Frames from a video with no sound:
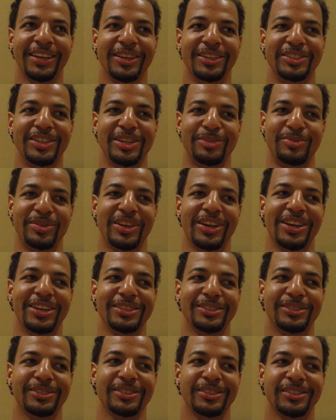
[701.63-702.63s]
just
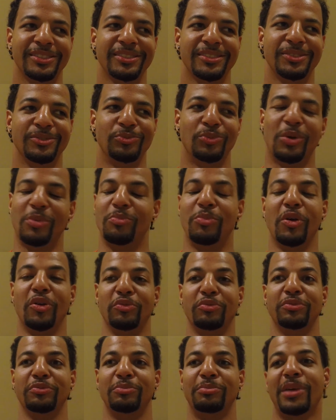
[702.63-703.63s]
because we're
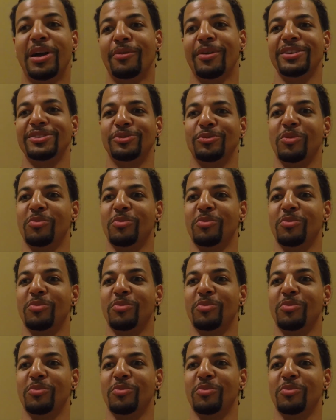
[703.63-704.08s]
both biracial,